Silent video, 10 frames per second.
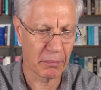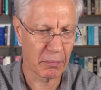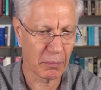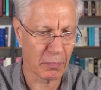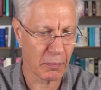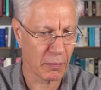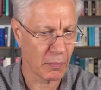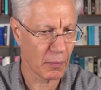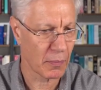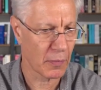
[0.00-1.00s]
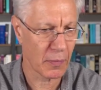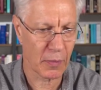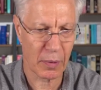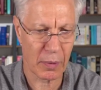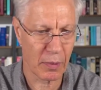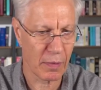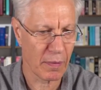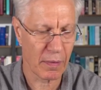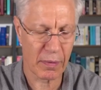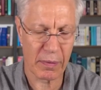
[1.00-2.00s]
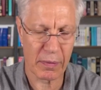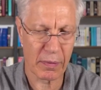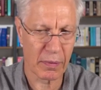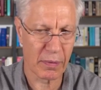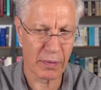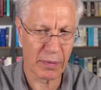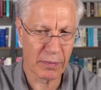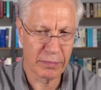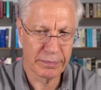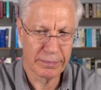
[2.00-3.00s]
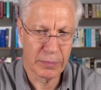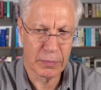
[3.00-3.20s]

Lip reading: Nobody speaks.